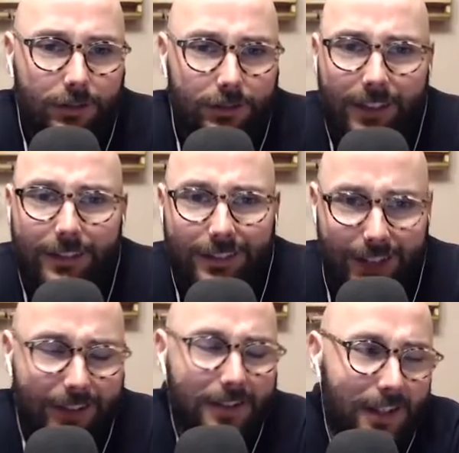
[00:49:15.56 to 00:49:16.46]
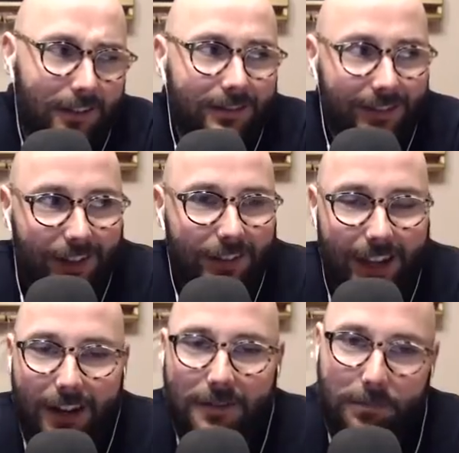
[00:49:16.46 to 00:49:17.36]
they're
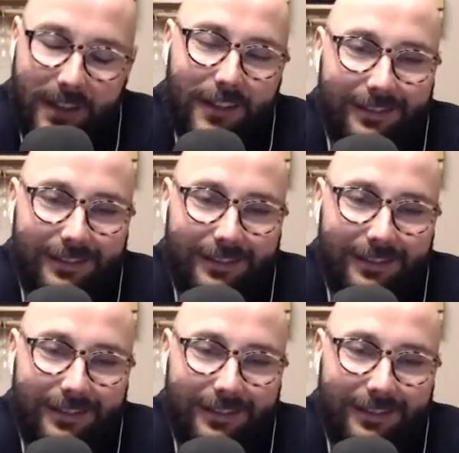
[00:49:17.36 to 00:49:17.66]
there, but they're